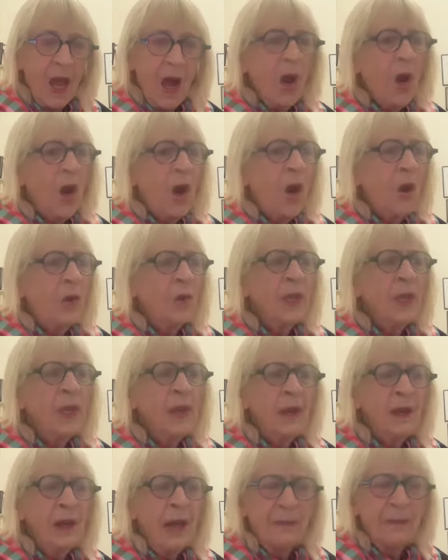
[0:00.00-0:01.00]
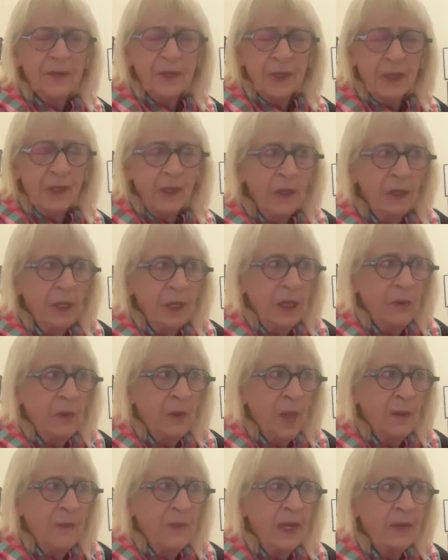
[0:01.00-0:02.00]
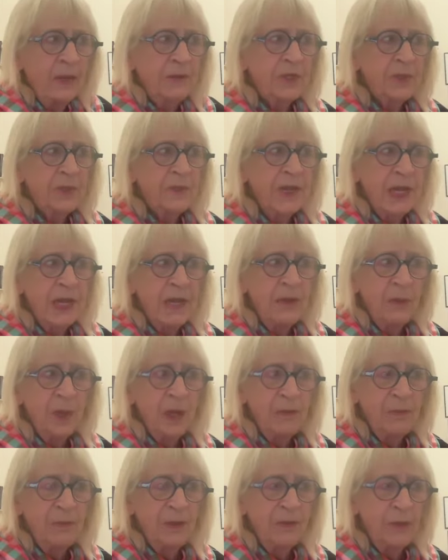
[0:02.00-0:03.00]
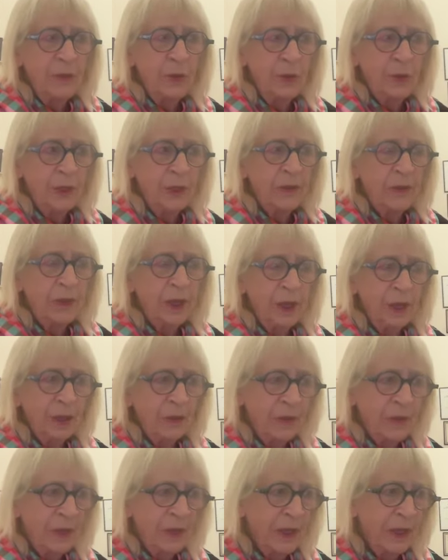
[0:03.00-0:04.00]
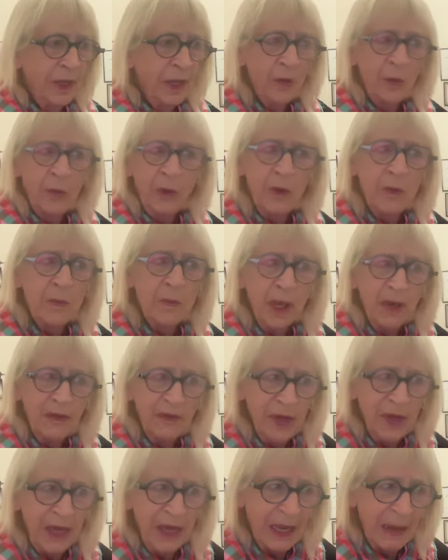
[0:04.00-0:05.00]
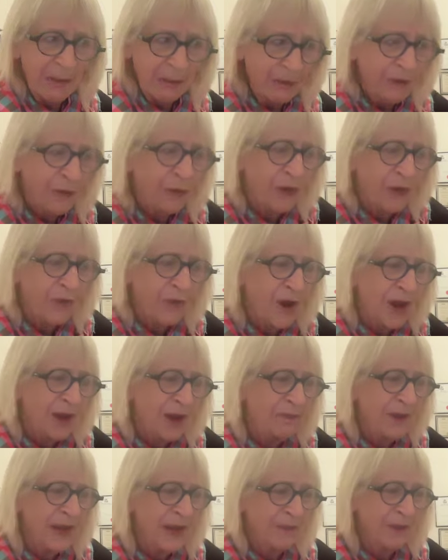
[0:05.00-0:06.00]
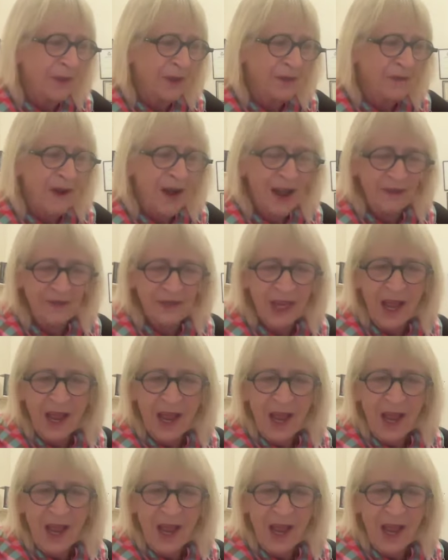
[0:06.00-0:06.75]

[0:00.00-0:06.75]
Oh, yeah, absolutely. Well, I mean, to begin with, before, when the Alec Willam were living here, before the white people arrived,